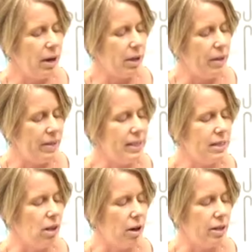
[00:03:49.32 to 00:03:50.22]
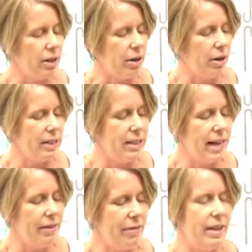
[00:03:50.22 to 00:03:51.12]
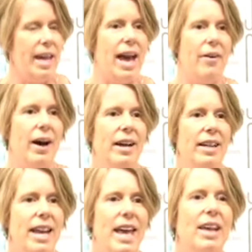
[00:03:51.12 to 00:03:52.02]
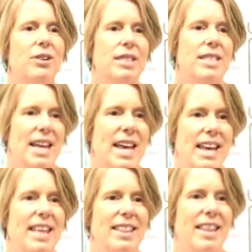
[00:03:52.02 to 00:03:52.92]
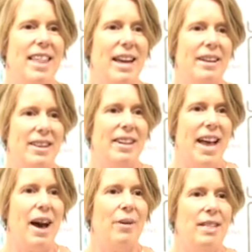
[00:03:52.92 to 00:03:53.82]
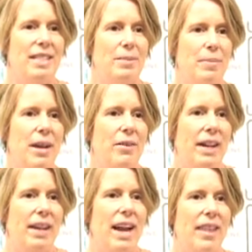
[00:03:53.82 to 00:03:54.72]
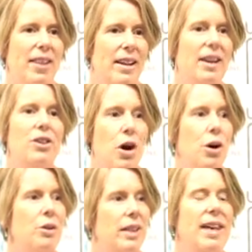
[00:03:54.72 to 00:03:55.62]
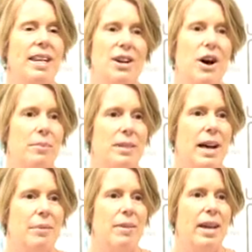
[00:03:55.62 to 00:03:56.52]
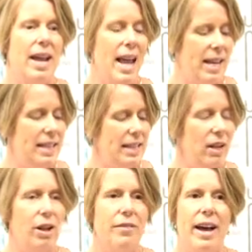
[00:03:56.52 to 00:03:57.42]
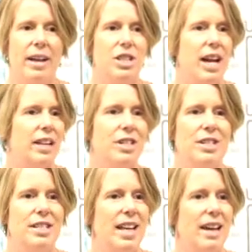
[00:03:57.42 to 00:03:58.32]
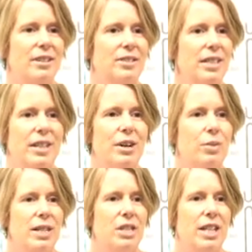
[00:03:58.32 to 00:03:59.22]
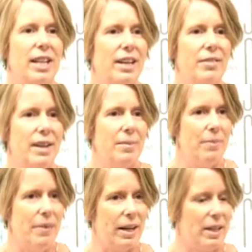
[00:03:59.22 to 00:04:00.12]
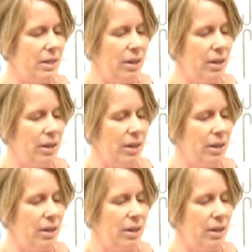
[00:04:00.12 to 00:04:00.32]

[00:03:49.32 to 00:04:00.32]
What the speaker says: I got this clock, I'd set it for the hour. He could see that hour disappearing and then know that time is up. And hence, a lot of our challenges, our questioning of him, and